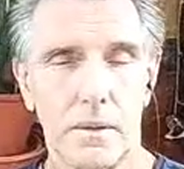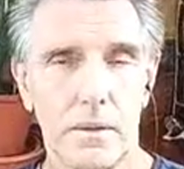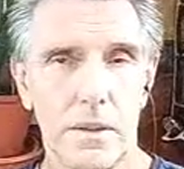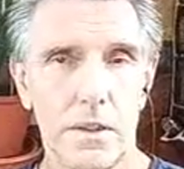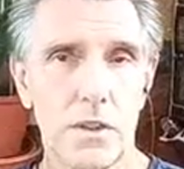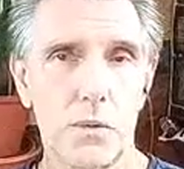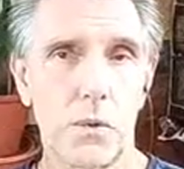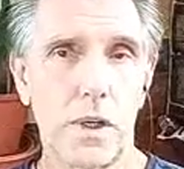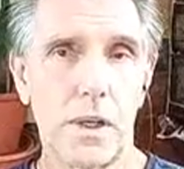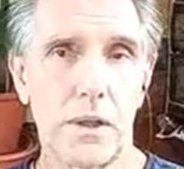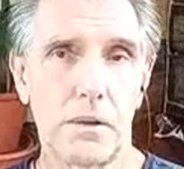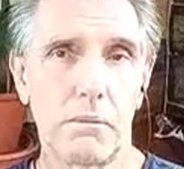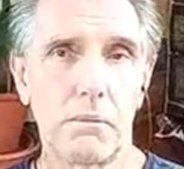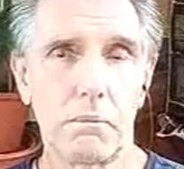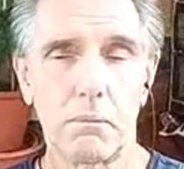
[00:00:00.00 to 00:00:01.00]
This
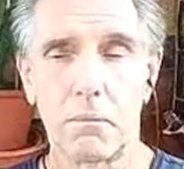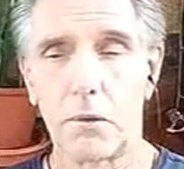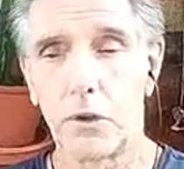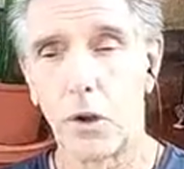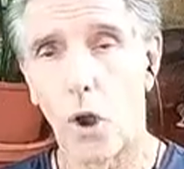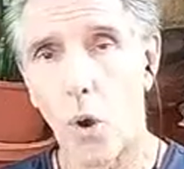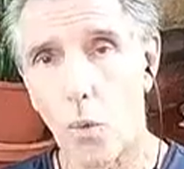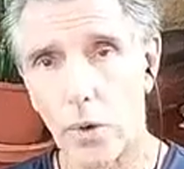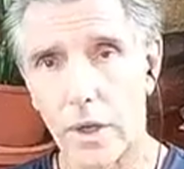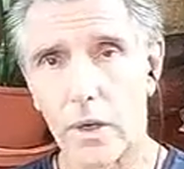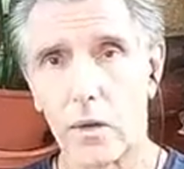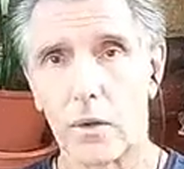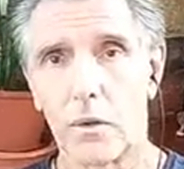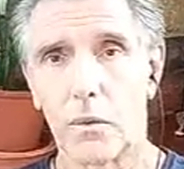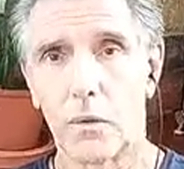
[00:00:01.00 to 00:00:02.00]
way,
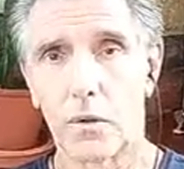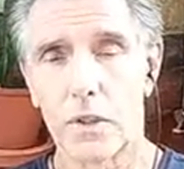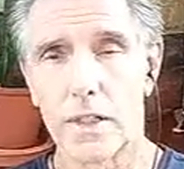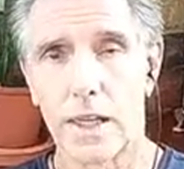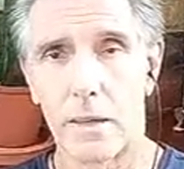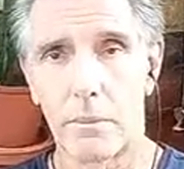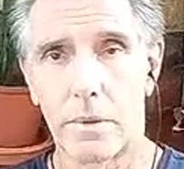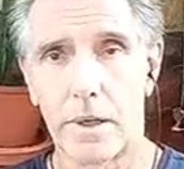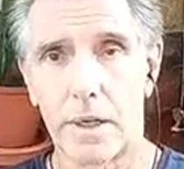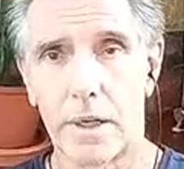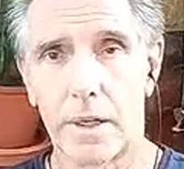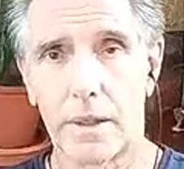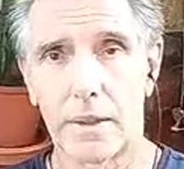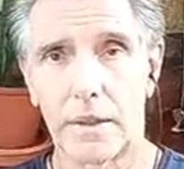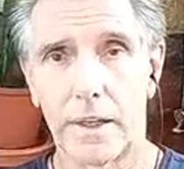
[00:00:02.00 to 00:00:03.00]
knowing what's
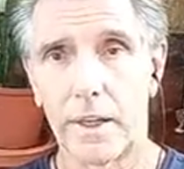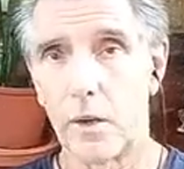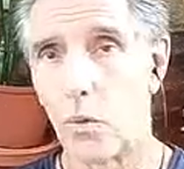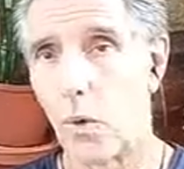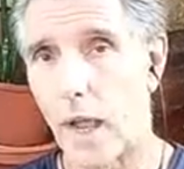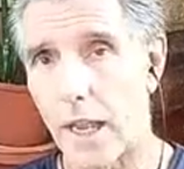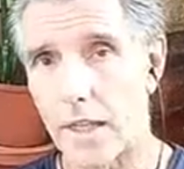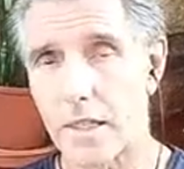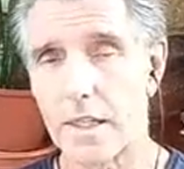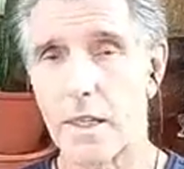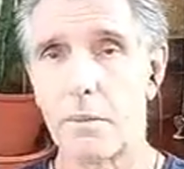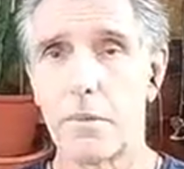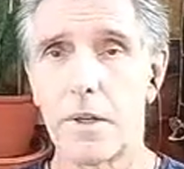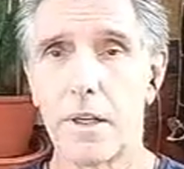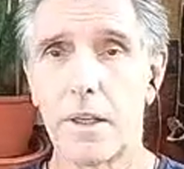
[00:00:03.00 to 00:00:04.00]
happening and why it's
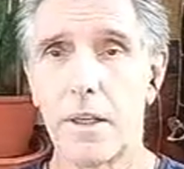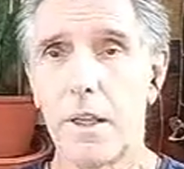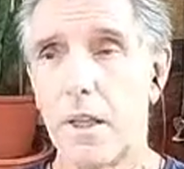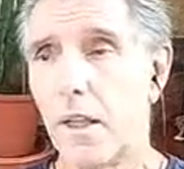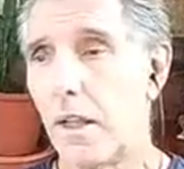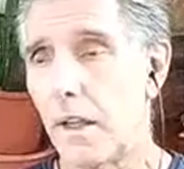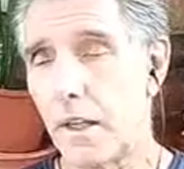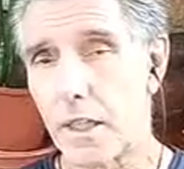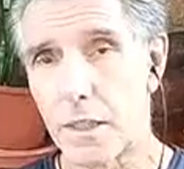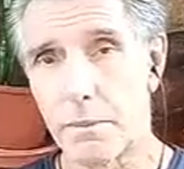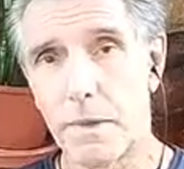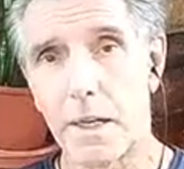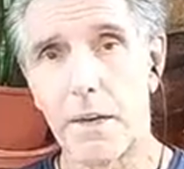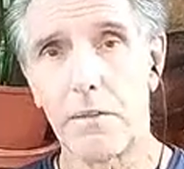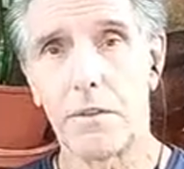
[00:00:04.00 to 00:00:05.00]
happening is
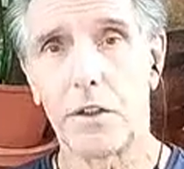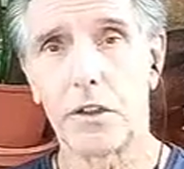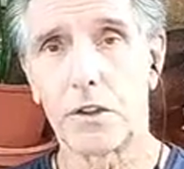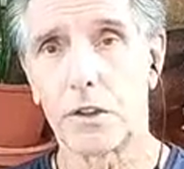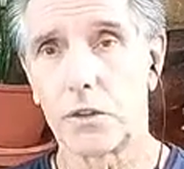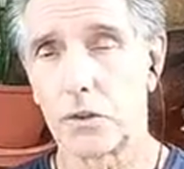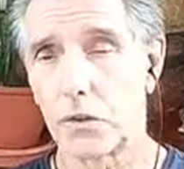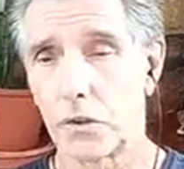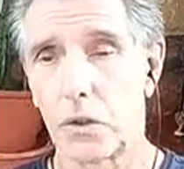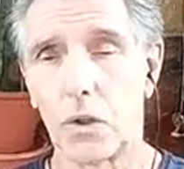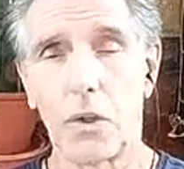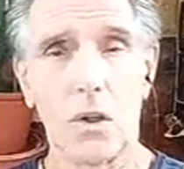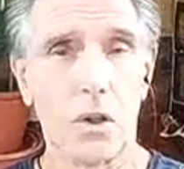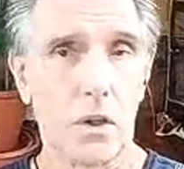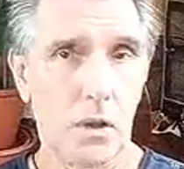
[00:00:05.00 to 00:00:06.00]
beneficial.
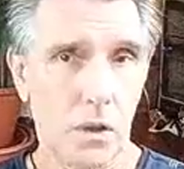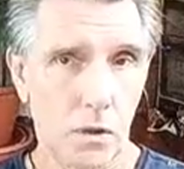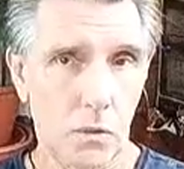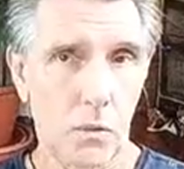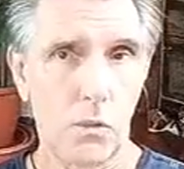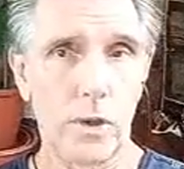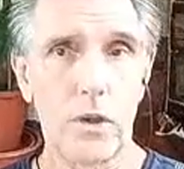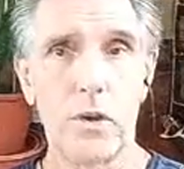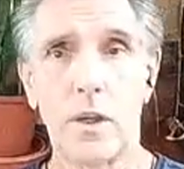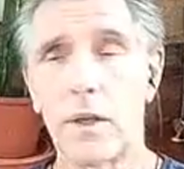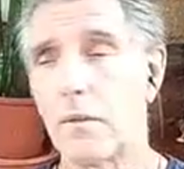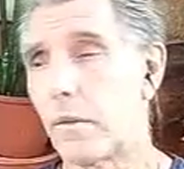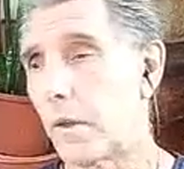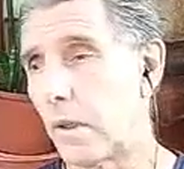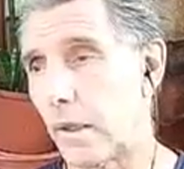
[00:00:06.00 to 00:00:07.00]
So when you
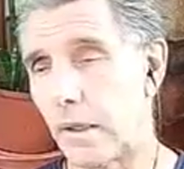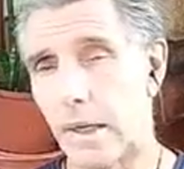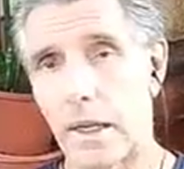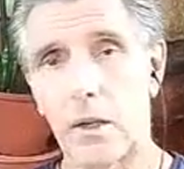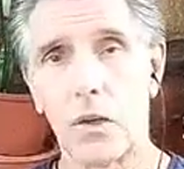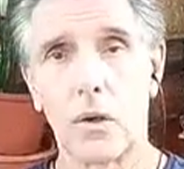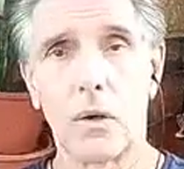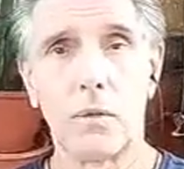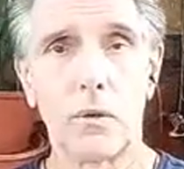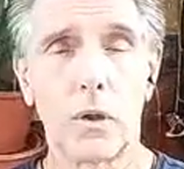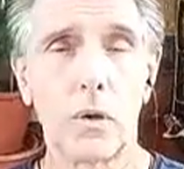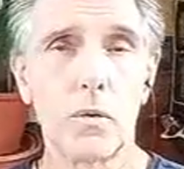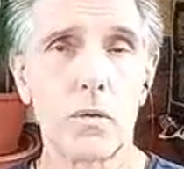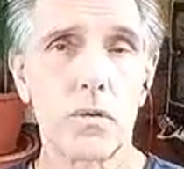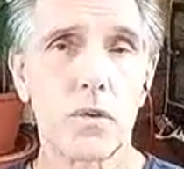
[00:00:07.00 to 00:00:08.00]
have another of
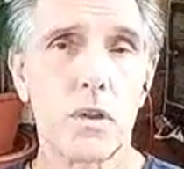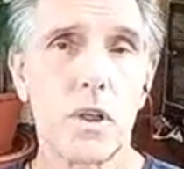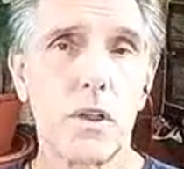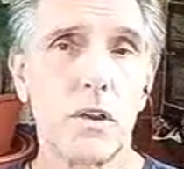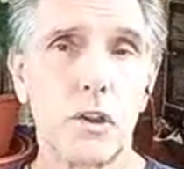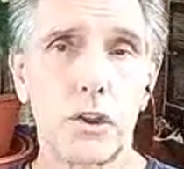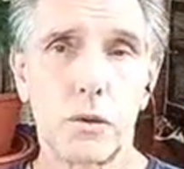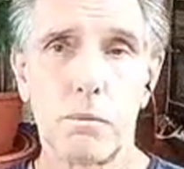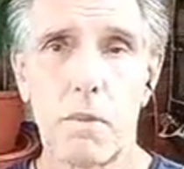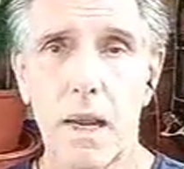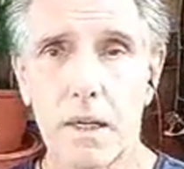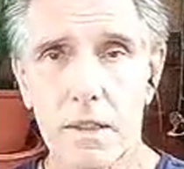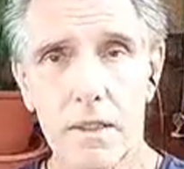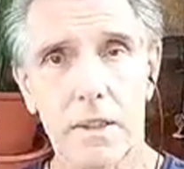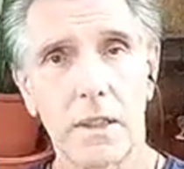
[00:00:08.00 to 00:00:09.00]
those
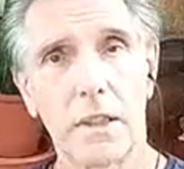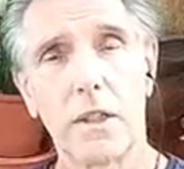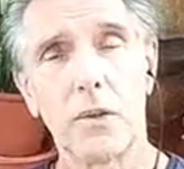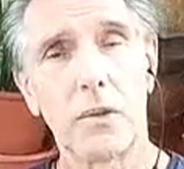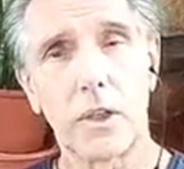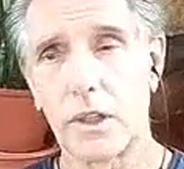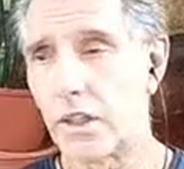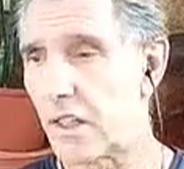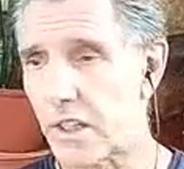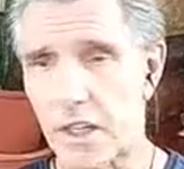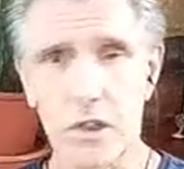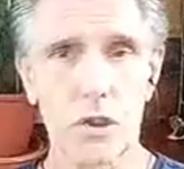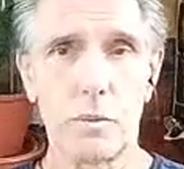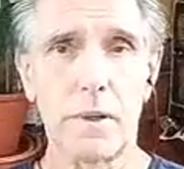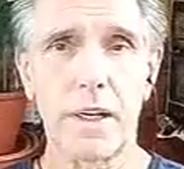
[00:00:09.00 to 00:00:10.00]
schmucks telling you that this
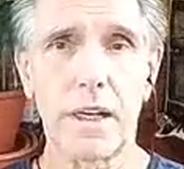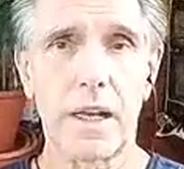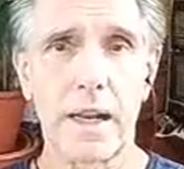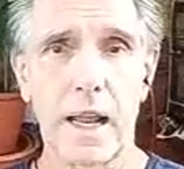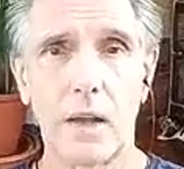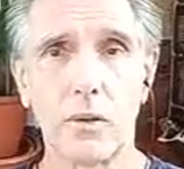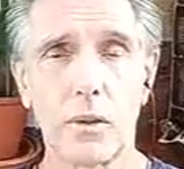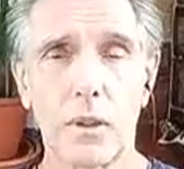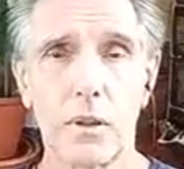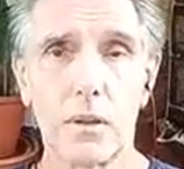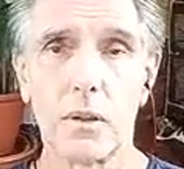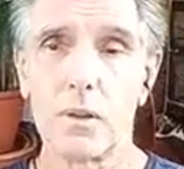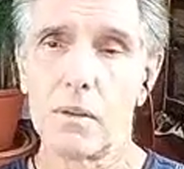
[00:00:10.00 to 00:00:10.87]
has to be cut out,